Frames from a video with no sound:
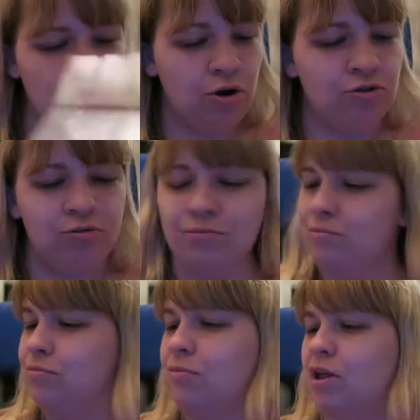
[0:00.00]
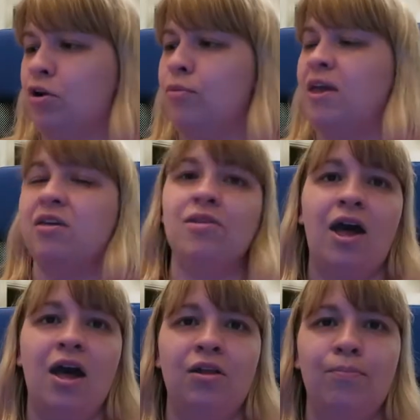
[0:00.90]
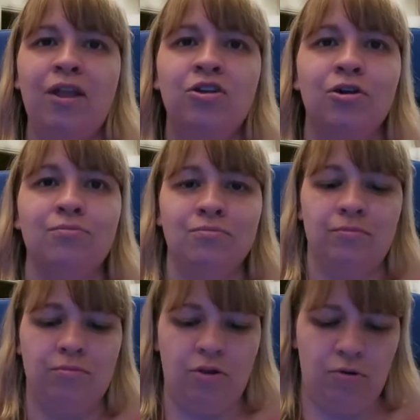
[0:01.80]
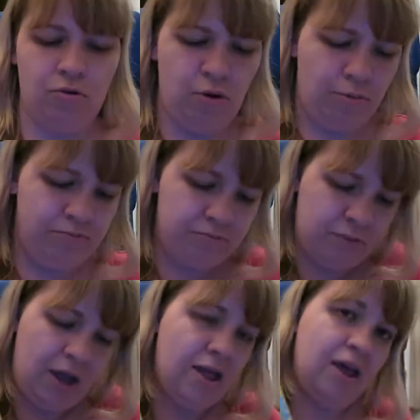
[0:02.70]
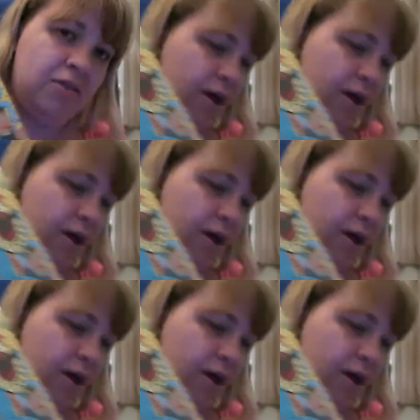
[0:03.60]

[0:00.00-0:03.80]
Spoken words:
in jars. And Hermes. And Bender. So cool. I